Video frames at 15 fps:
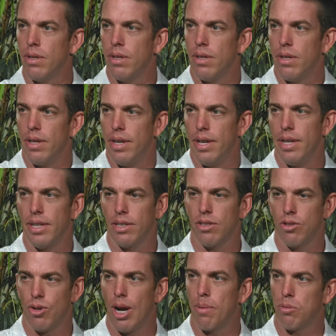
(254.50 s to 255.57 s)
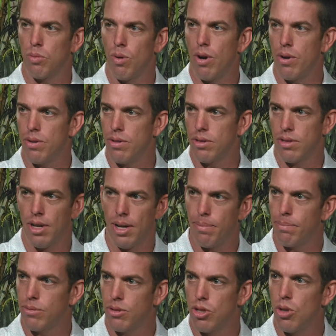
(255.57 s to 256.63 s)
and it traps water in the top
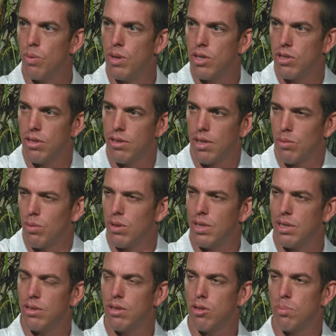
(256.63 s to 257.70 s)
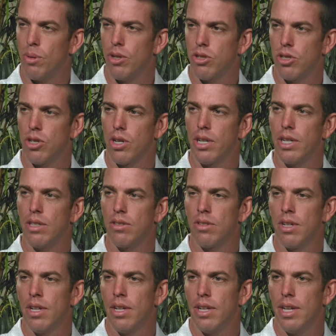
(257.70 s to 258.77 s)
2 inches. That's what leads to spongy greens.
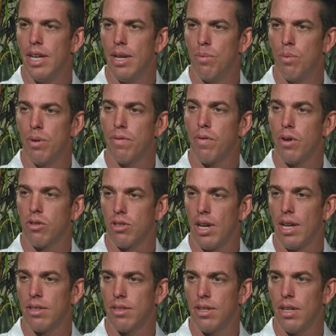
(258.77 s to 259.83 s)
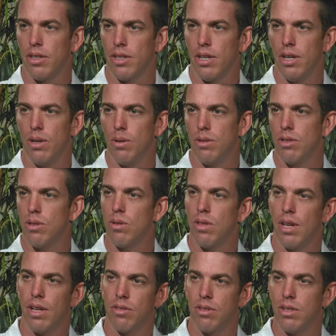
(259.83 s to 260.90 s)
And when we first got to Tellico in
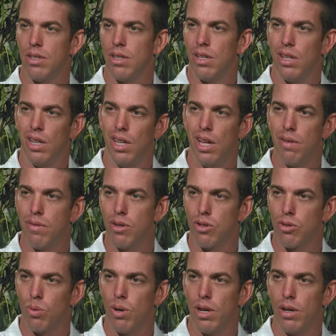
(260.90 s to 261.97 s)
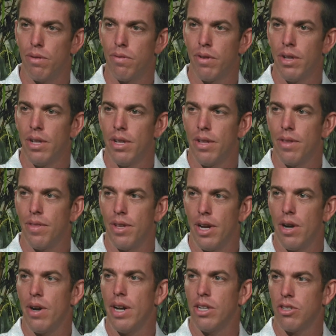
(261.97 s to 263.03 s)
2011 or 12, the
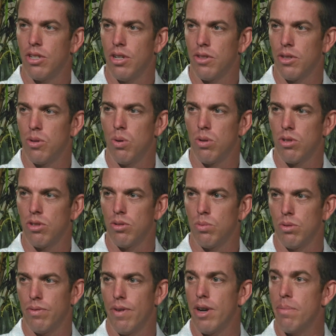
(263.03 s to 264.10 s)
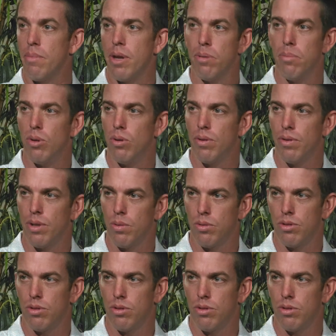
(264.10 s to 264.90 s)
aeration on the courses was very minimal. There was